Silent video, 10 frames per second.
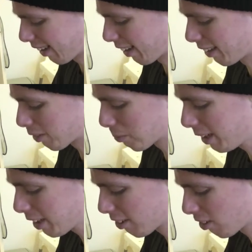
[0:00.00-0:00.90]
it's
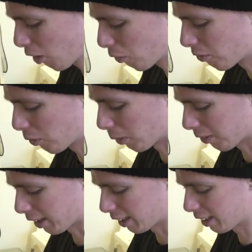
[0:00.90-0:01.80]
made of tofu, I
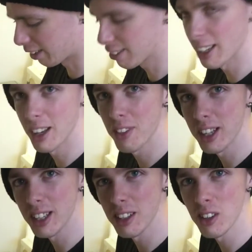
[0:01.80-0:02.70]
think, this, and I
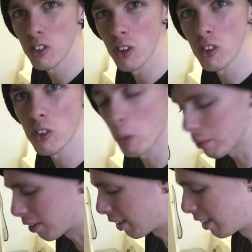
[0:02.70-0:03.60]
think this has gone
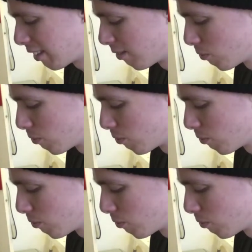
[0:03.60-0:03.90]
with the